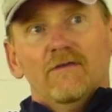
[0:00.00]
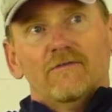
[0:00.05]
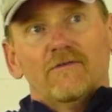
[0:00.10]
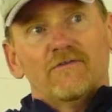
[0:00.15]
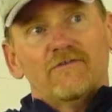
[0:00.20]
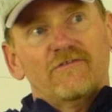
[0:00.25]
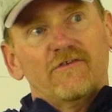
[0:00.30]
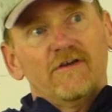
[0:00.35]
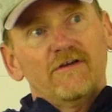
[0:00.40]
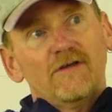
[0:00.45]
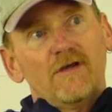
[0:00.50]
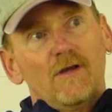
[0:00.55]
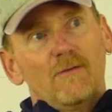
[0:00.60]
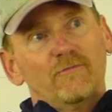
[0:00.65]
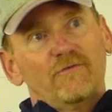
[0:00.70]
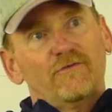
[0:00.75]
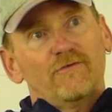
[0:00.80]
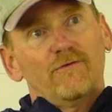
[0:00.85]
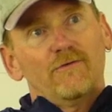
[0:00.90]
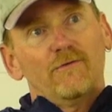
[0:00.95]
the sun
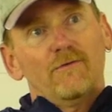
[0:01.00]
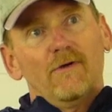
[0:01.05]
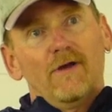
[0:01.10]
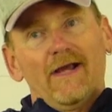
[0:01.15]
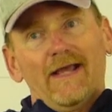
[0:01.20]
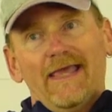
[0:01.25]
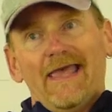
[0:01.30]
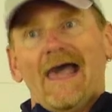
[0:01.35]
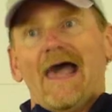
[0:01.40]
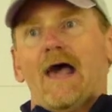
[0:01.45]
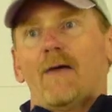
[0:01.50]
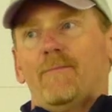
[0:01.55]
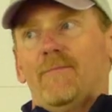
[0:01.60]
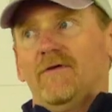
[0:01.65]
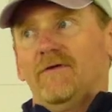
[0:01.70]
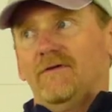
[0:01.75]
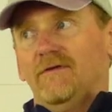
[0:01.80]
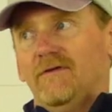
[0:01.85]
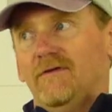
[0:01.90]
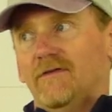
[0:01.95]
comes through a gap
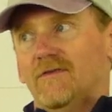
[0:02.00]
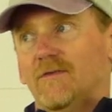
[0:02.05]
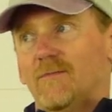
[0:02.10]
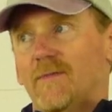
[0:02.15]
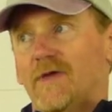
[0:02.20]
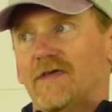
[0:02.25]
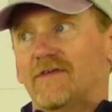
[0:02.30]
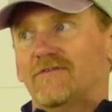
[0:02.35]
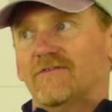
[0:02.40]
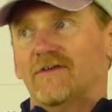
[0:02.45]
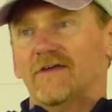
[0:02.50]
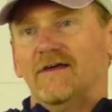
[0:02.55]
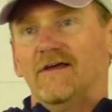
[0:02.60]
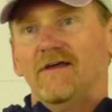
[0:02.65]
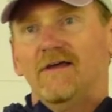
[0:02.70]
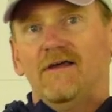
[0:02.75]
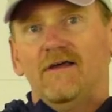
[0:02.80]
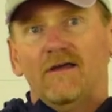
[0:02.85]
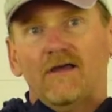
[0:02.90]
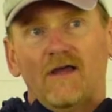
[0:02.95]
in the mesa,
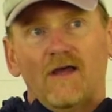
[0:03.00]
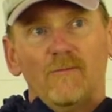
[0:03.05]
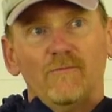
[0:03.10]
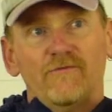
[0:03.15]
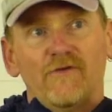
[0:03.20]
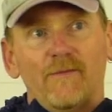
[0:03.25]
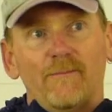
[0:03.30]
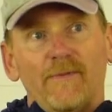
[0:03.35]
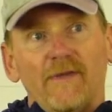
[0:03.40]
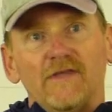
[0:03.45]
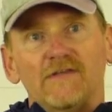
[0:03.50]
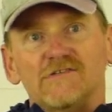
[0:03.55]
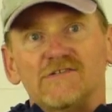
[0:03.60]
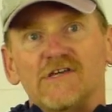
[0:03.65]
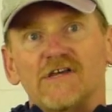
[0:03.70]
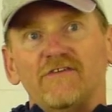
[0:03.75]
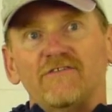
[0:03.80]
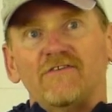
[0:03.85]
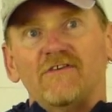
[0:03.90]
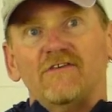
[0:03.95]
comes up and
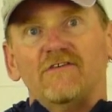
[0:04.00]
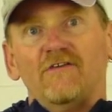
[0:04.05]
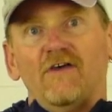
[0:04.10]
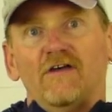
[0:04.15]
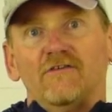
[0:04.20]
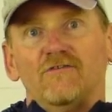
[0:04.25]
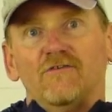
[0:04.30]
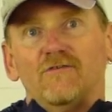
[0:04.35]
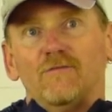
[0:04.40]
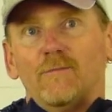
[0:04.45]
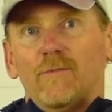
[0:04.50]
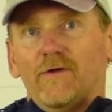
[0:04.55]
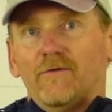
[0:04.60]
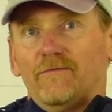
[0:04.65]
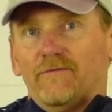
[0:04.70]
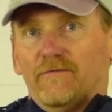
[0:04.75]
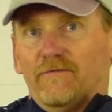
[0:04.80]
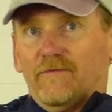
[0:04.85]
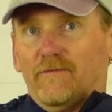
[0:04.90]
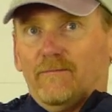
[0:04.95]
just touches
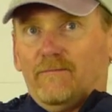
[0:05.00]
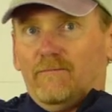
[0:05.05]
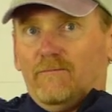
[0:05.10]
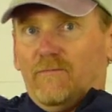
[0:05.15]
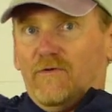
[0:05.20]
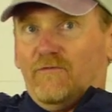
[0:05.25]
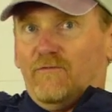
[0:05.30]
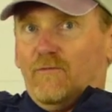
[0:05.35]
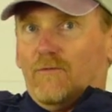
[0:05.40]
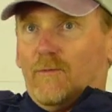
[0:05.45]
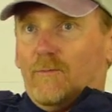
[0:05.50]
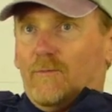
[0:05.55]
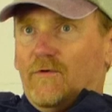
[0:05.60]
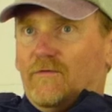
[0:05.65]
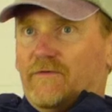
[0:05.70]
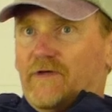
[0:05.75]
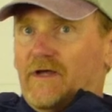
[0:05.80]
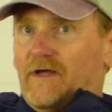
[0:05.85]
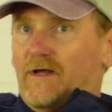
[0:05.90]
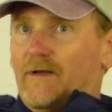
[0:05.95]
both of them before
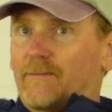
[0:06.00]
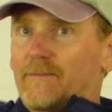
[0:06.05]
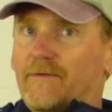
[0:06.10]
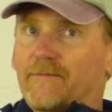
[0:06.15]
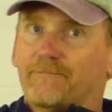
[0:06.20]
moving up.